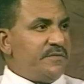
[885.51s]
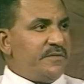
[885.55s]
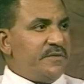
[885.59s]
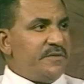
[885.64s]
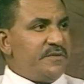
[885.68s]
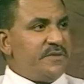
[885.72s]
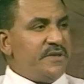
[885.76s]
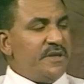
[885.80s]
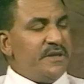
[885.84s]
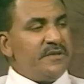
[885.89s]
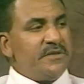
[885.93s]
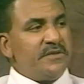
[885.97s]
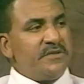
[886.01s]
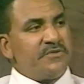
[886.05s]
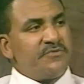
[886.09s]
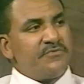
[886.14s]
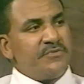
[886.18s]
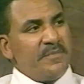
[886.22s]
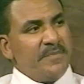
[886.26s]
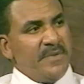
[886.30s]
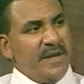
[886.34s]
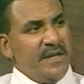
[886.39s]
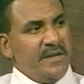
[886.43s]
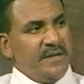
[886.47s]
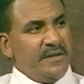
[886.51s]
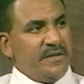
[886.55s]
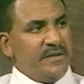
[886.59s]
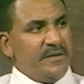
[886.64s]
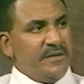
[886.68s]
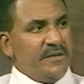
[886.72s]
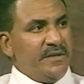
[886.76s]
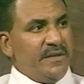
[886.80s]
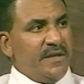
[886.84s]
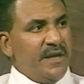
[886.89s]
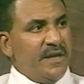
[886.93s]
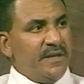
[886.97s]
It changes
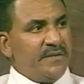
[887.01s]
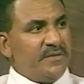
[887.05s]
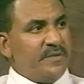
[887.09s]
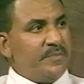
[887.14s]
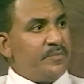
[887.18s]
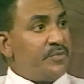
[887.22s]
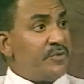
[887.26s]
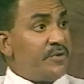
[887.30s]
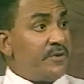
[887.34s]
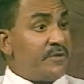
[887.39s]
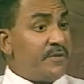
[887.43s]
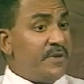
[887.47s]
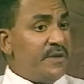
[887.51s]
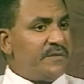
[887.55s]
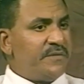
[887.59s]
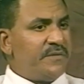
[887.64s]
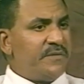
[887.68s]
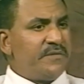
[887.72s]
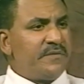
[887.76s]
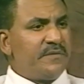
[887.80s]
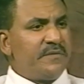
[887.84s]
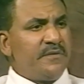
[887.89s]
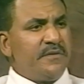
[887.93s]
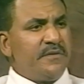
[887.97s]
dramatically as it progresses.